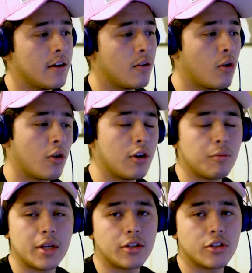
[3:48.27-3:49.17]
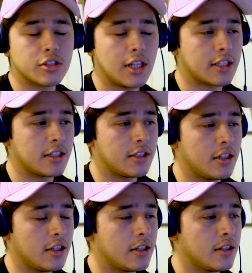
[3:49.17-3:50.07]
or it'll be on your selected
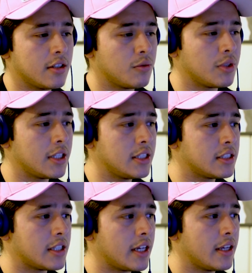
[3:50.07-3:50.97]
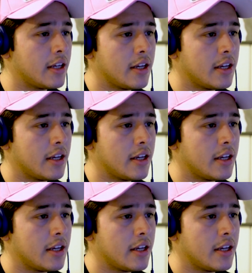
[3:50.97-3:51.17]
release date.